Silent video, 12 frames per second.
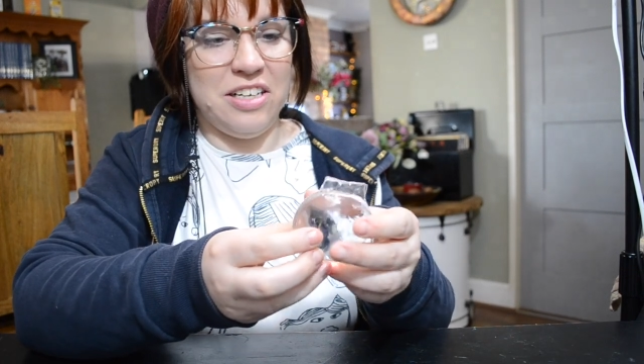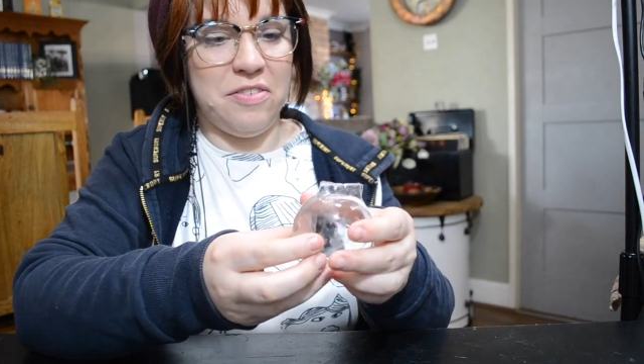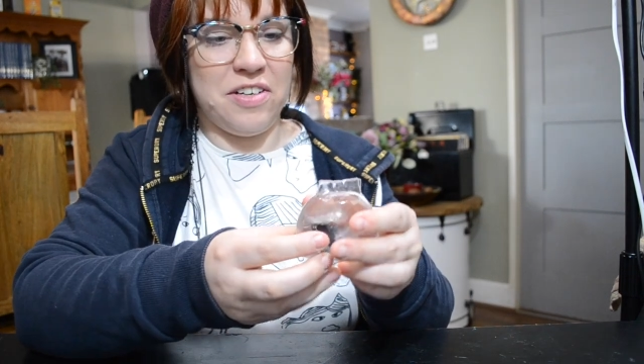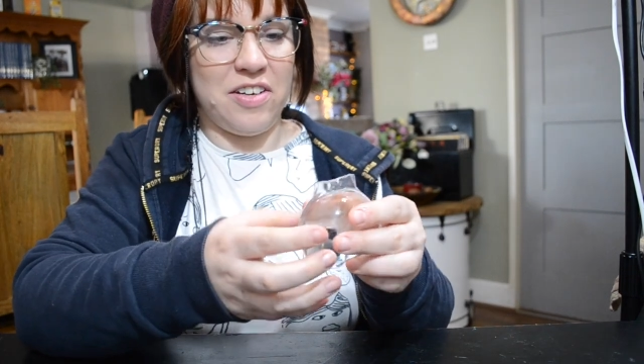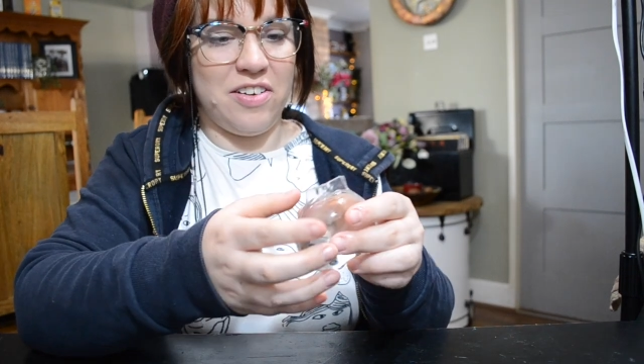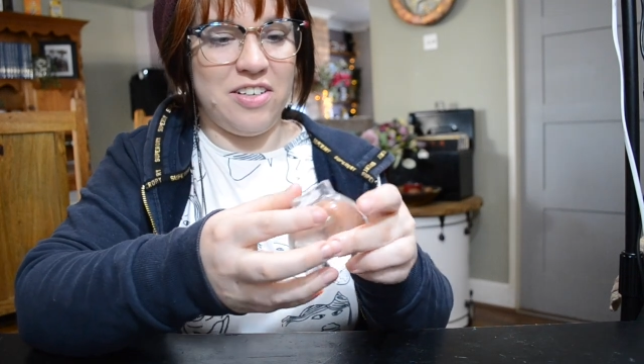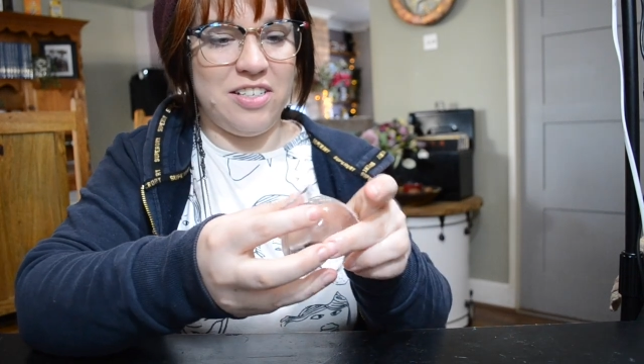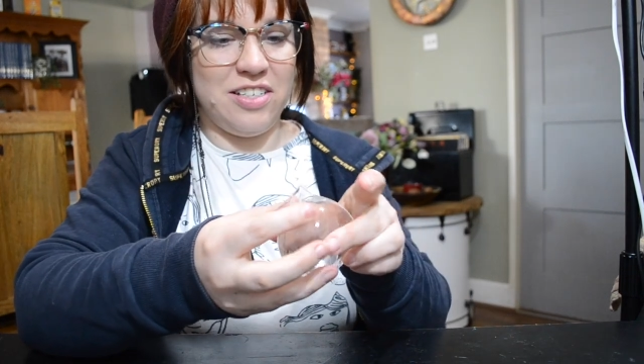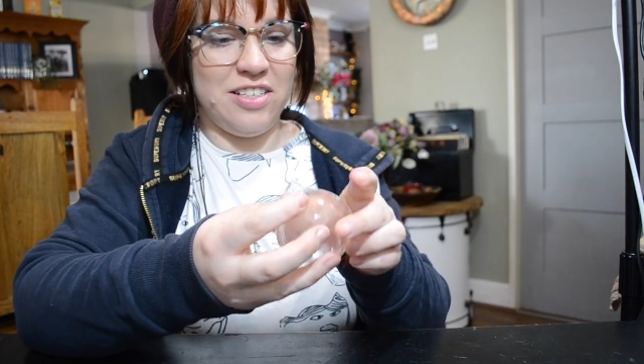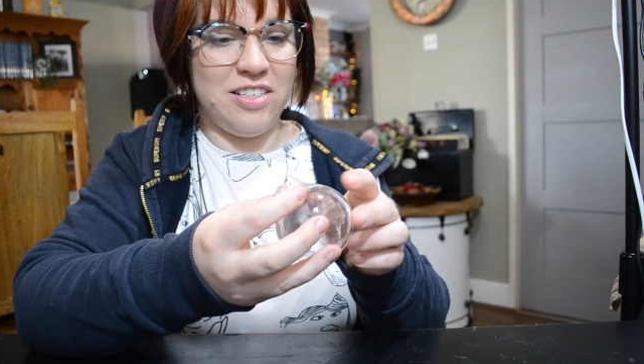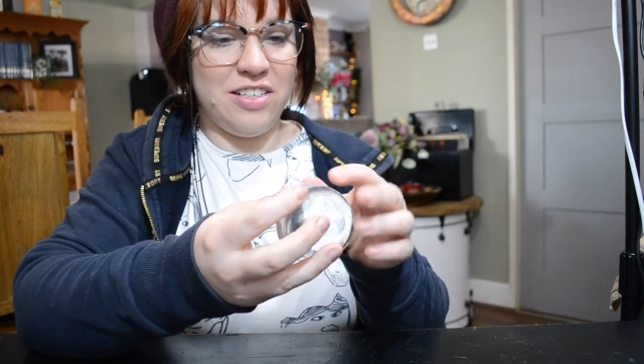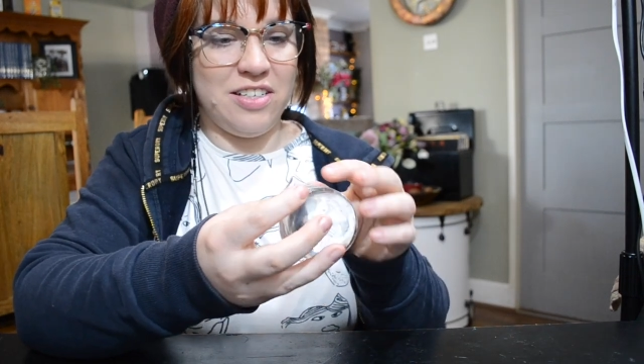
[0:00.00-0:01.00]
Oh my gosh.
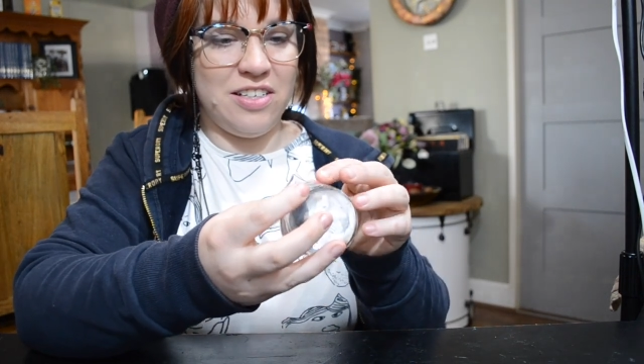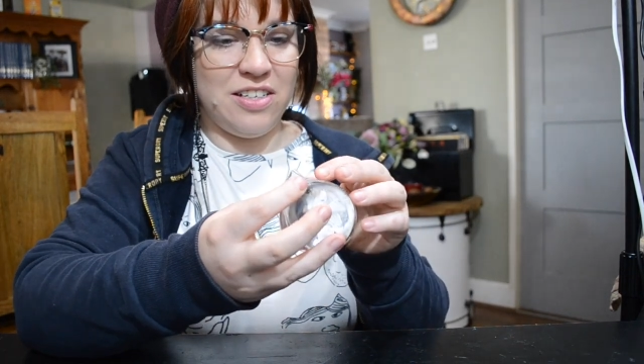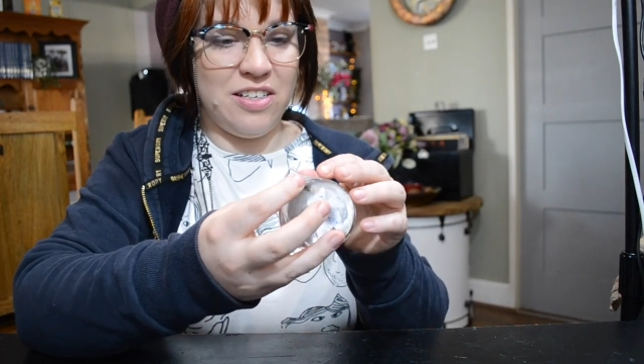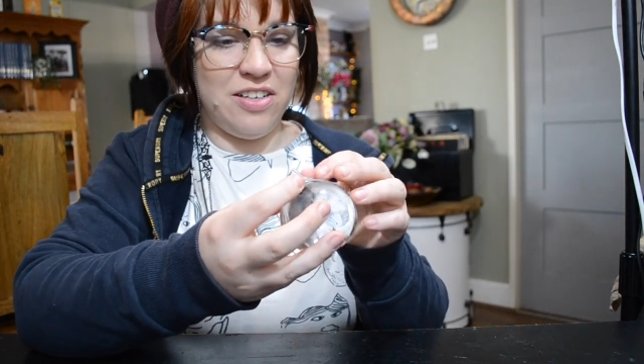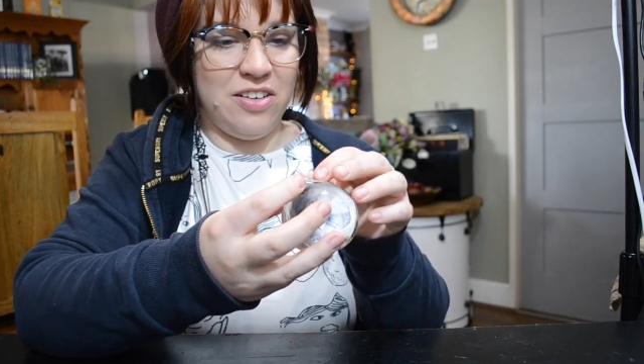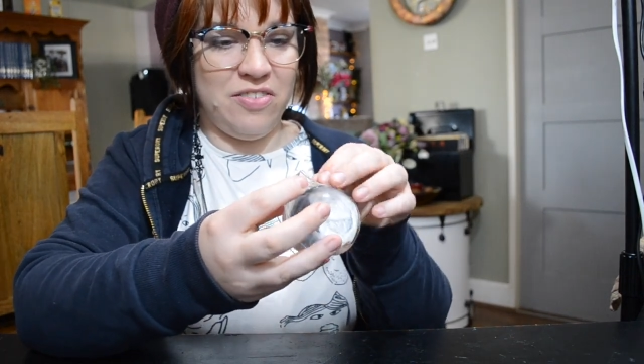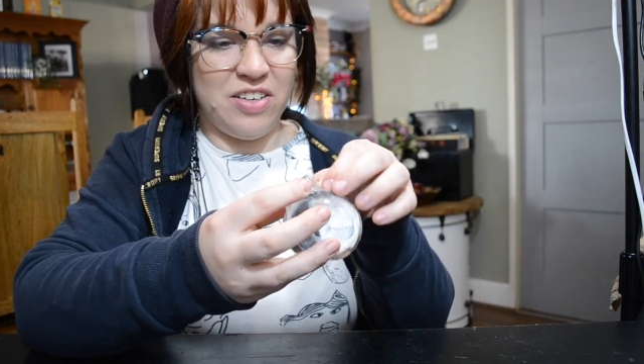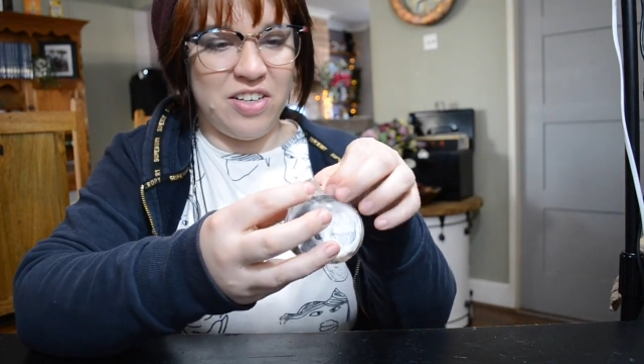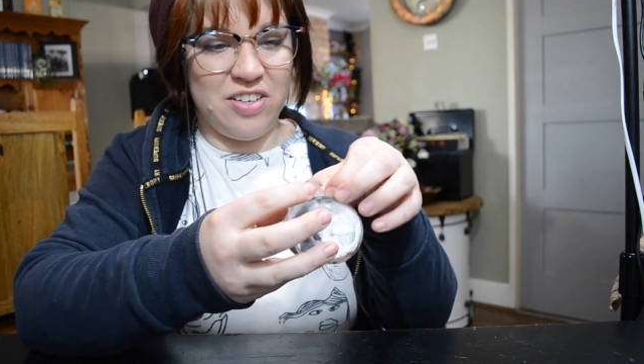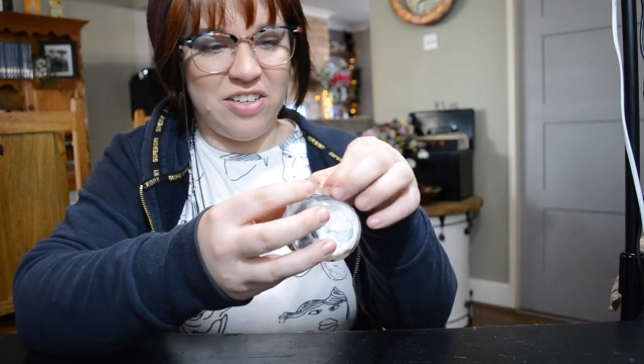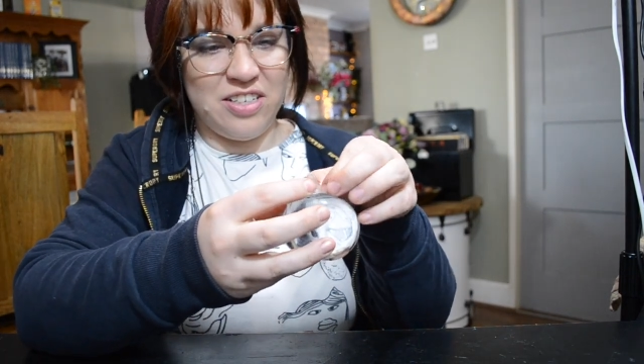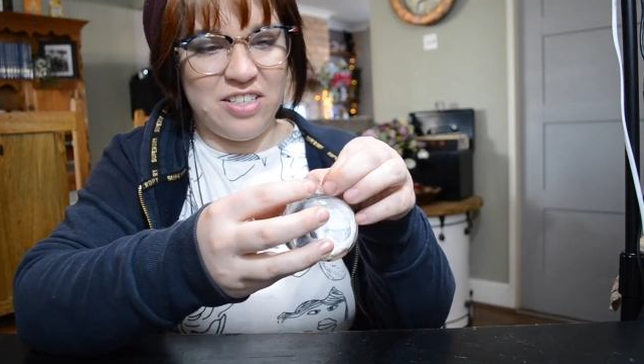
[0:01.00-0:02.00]
Oh my
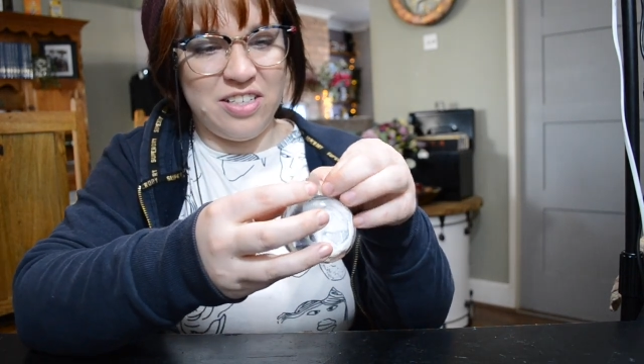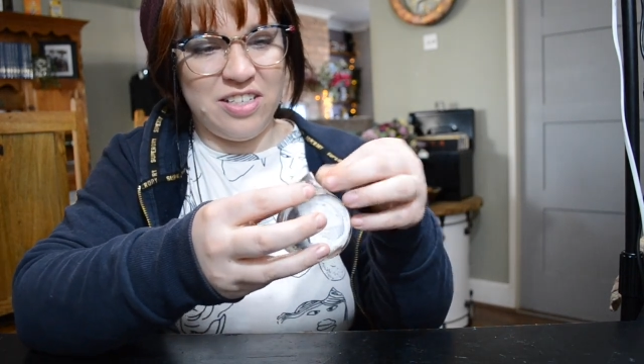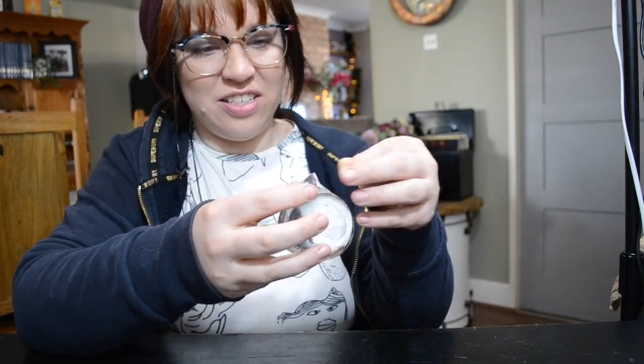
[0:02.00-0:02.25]
gosh.